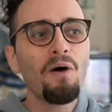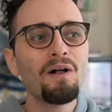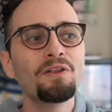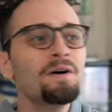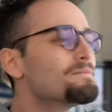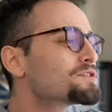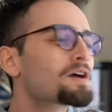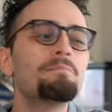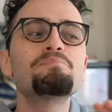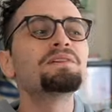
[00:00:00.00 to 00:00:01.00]
All the it's
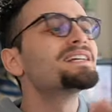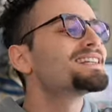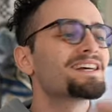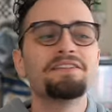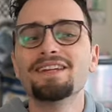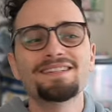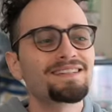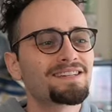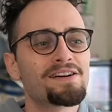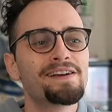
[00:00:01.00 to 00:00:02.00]
completely
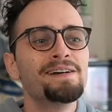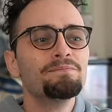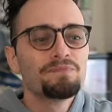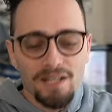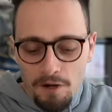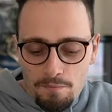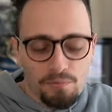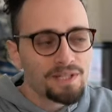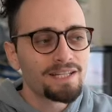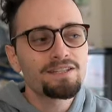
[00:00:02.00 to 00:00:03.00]
unnecessary.
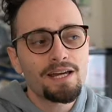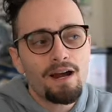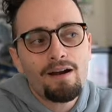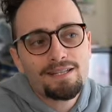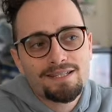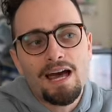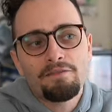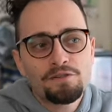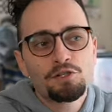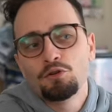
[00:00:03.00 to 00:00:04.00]
Complete. It's like, all right,
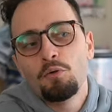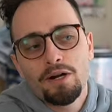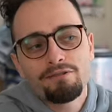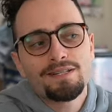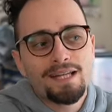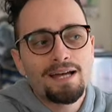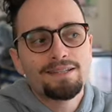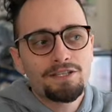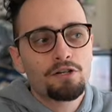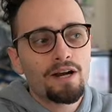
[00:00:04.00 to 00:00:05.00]
Stockfish, you don't want to resign.
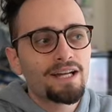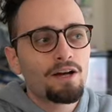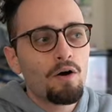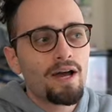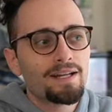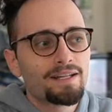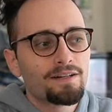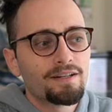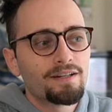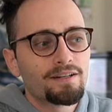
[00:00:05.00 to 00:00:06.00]
That's great. Go ahead.
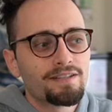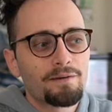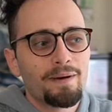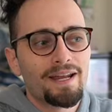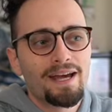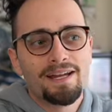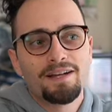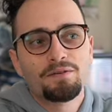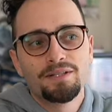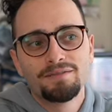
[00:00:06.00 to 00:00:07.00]
Here, here, take my knight.
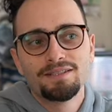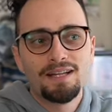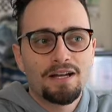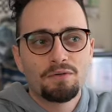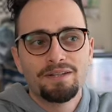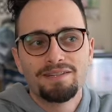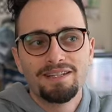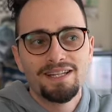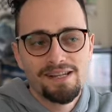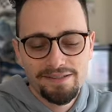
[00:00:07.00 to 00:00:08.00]
I don't even. I don't even
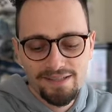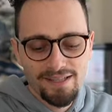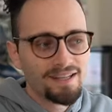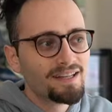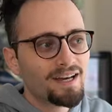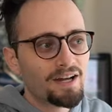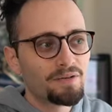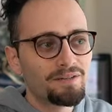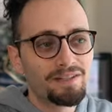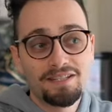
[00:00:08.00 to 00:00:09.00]
need it. I
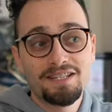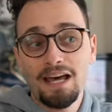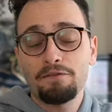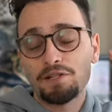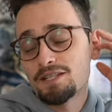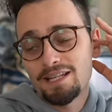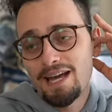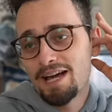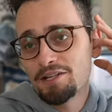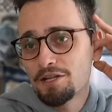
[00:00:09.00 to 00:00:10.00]
don't even. The Stockfish is like,
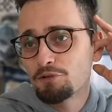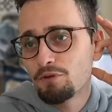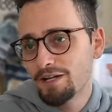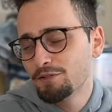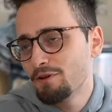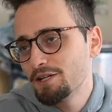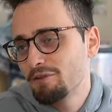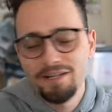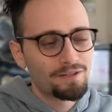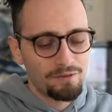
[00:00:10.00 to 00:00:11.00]
yeah, yeah. You're right. You're right.
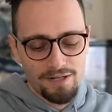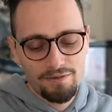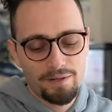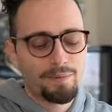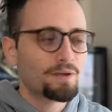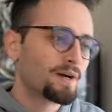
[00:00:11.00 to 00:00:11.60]
You're right. You're right. You're right. And by the